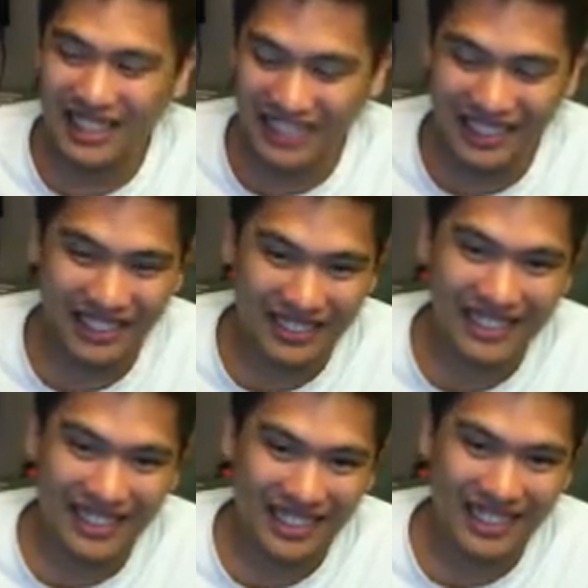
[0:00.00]
you know,
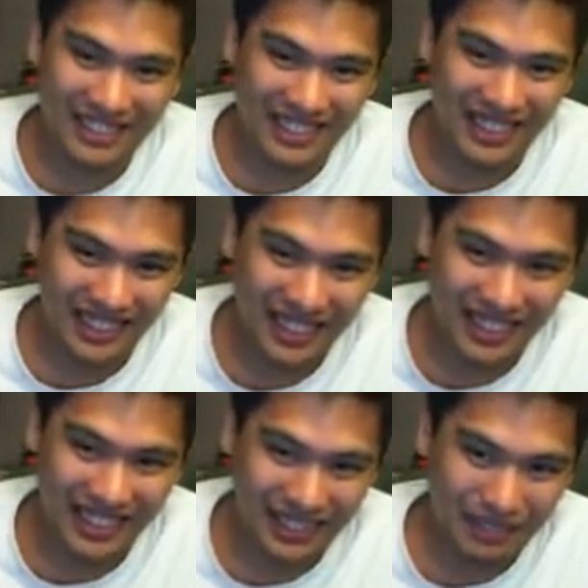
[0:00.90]
in the UFC.
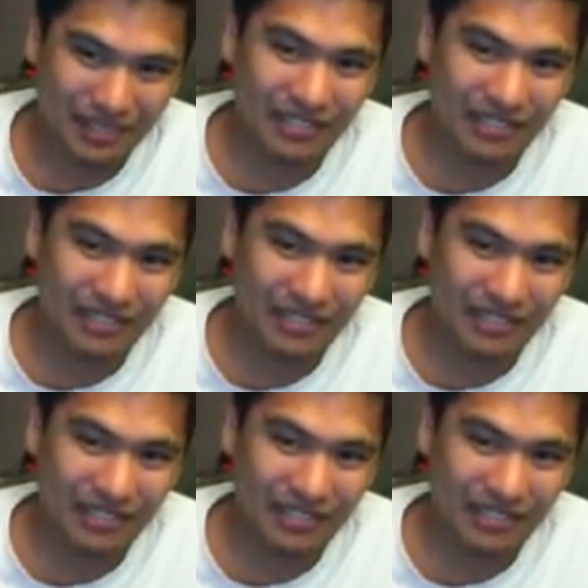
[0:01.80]
Like,